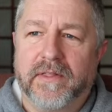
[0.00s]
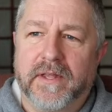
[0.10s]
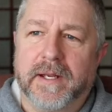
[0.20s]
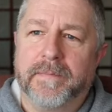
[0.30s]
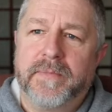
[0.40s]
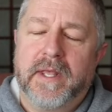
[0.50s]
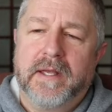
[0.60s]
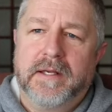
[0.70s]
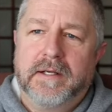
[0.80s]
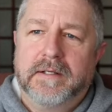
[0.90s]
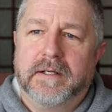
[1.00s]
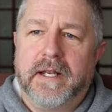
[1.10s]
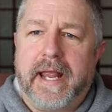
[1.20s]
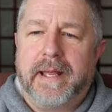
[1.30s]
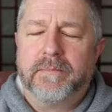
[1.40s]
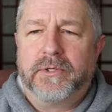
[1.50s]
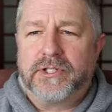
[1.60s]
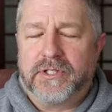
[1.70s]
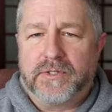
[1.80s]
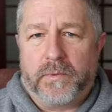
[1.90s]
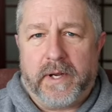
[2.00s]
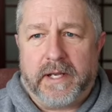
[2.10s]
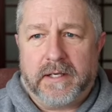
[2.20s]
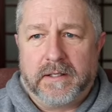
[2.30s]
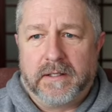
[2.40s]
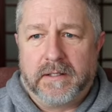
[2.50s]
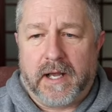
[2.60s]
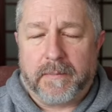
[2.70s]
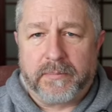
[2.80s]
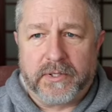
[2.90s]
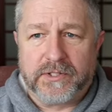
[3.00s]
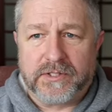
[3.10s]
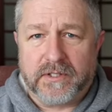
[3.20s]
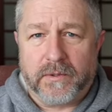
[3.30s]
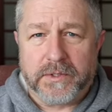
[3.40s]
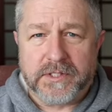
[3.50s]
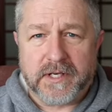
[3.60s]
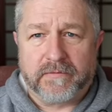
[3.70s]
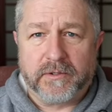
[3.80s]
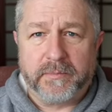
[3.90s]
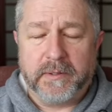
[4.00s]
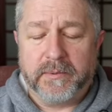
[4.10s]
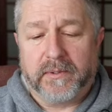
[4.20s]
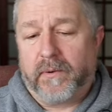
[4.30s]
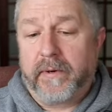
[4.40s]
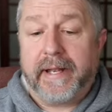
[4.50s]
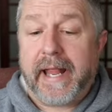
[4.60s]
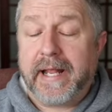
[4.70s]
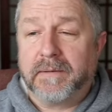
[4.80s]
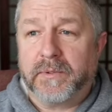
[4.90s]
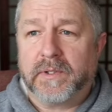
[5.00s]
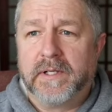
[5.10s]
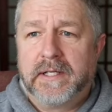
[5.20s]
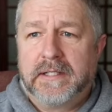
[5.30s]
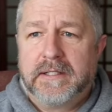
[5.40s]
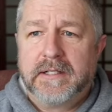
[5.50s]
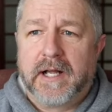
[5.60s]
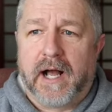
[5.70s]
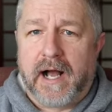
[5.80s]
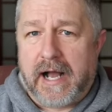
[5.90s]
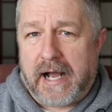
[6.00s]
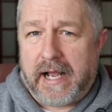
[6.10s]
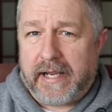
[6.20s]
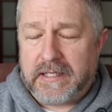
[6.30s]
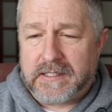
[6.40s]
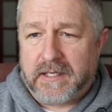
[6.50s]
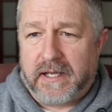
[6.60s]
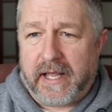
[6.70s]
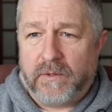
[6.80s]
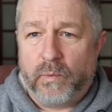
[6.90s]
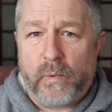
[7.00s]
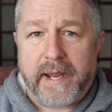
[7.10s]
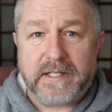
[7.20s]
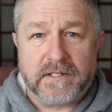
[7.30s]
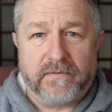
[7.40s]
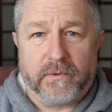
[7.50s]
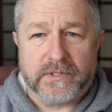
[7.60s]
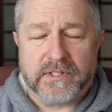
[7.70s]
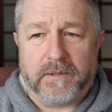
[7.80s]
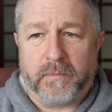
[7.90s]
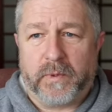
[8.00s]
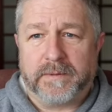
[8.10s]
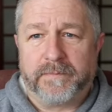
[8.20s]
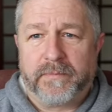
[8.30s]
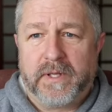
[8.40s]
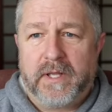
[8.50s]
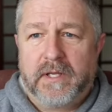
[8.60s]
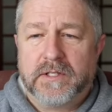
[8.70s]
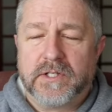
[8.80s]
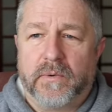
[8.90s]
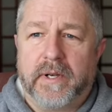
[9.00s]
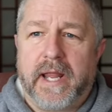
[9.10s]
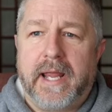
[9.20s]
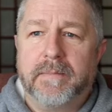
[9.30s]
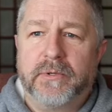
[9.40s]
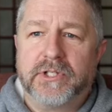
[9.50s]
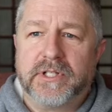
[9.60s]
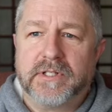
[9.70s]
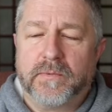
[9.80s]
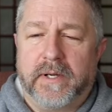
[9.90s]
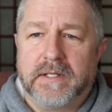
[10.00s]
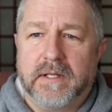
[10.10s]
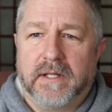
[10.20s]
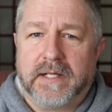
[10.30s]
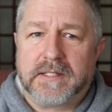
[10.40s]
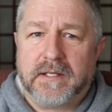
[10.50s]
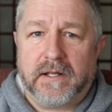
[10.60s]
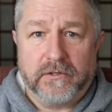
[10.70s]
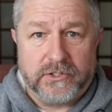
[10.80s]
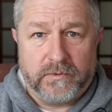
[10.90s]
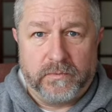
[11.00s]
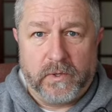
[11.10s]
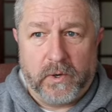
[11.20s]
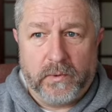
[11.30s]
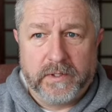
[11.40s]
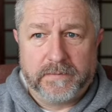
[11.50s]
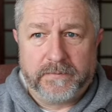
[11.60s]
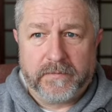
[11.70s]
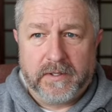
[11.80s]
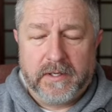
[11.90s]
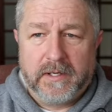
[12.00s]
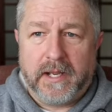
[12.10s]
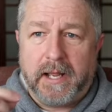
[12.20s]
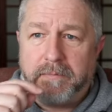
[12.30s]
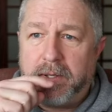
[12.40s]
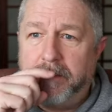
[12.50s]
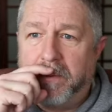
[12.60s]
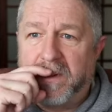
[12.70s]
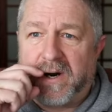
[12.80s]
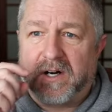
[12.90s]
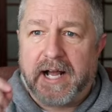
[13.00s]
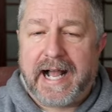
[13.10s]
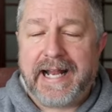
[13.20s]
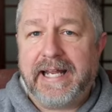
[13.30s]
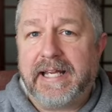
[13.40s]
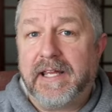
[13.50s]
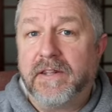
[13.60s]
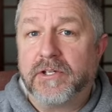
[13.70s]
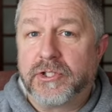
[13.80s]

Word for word: thing. An ambush is when a person or several people or an animal hides and waits for someone. So an ambush is when, let's say there's a road and people are hiding in the